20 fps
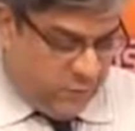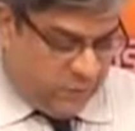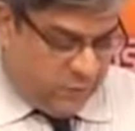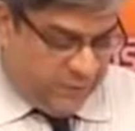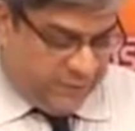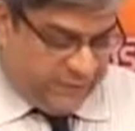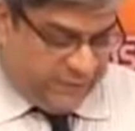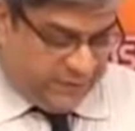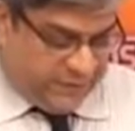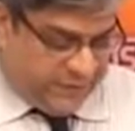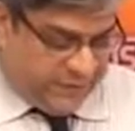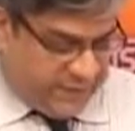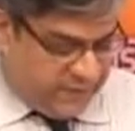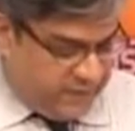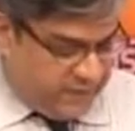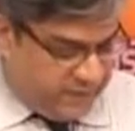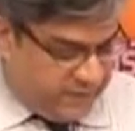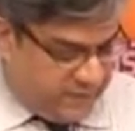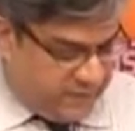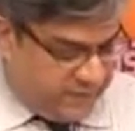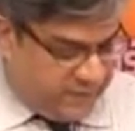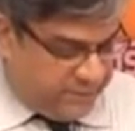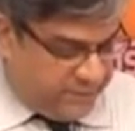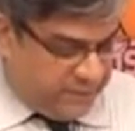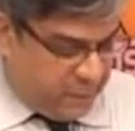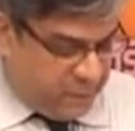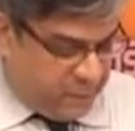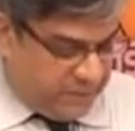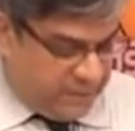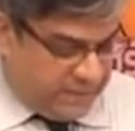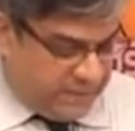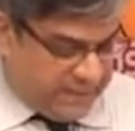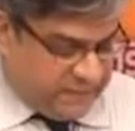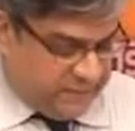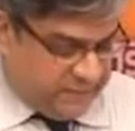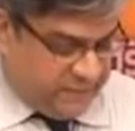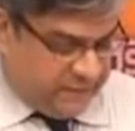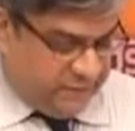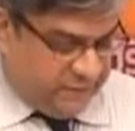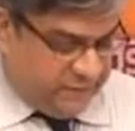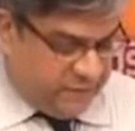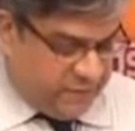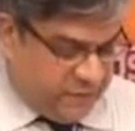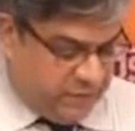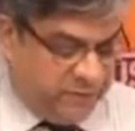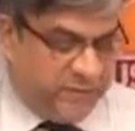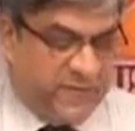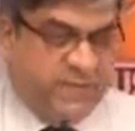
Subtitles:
for their trust on this important aspect for the